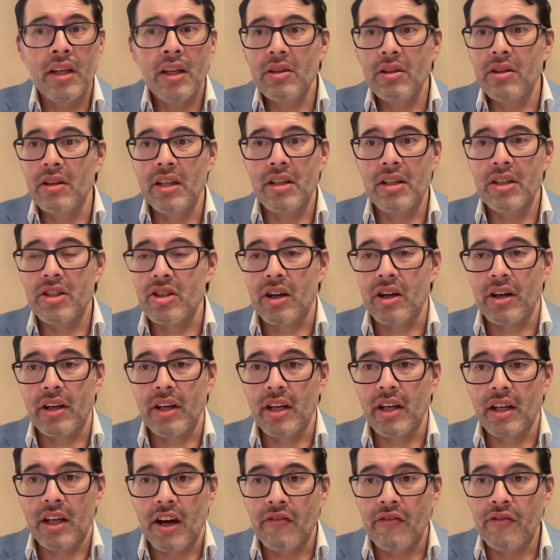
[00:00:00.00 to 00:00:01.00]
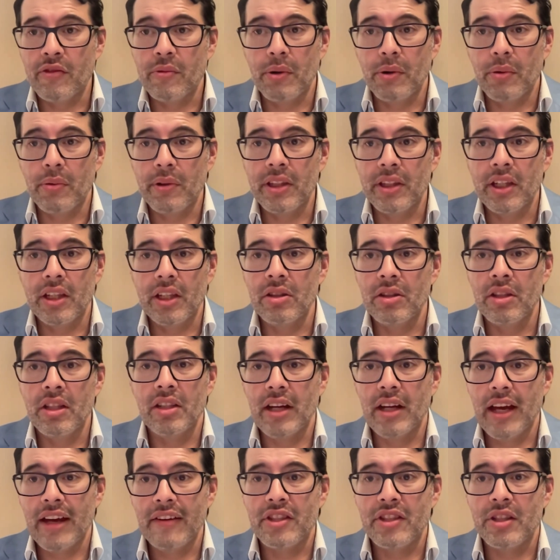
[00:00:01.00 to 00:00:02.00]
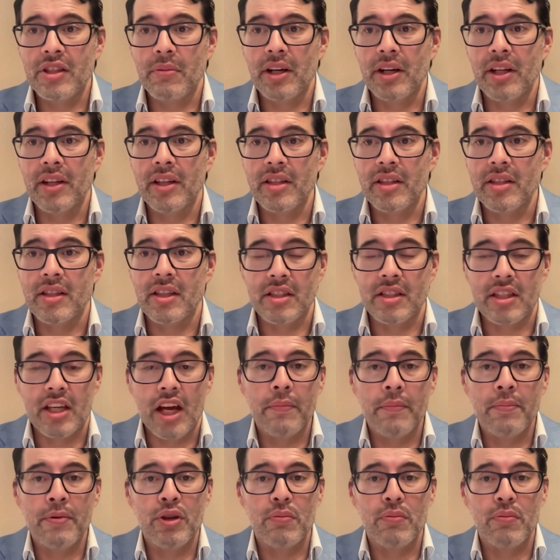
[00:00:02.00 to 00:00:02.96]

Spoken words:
You need to start getting comfortable with it. You need to have somebody that's helping you,